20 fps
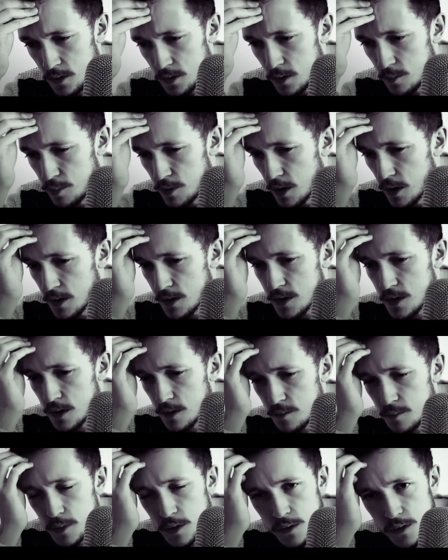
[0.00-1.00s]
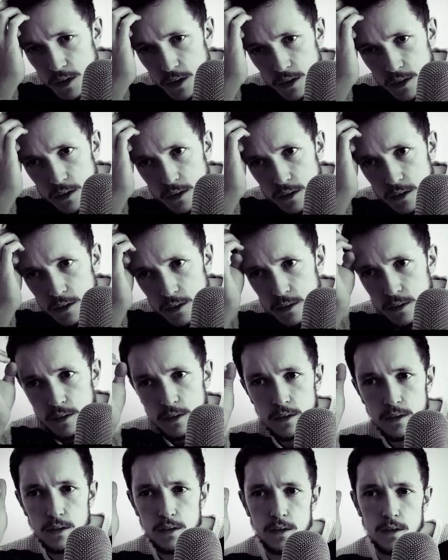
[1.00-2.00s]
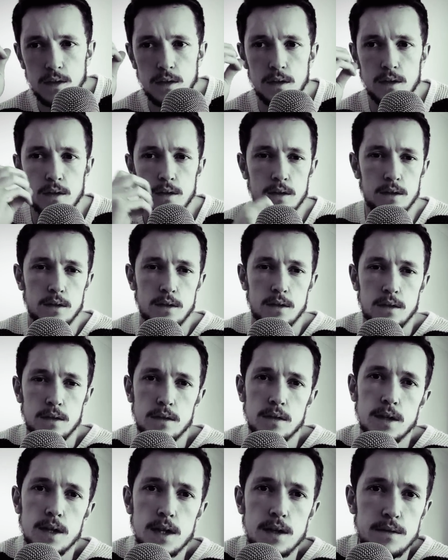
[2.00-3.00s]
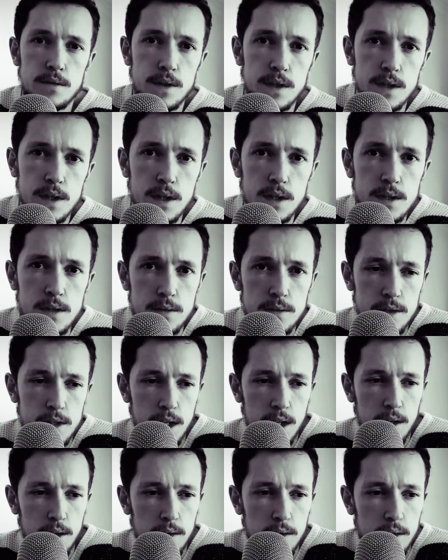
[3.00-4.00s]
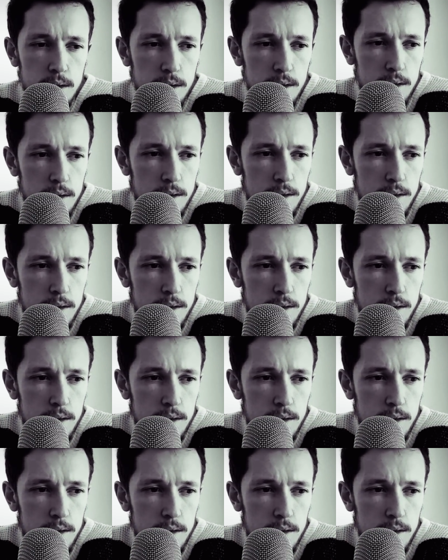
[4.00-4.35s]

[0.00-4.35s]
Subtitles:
the production of music, the physics of sound,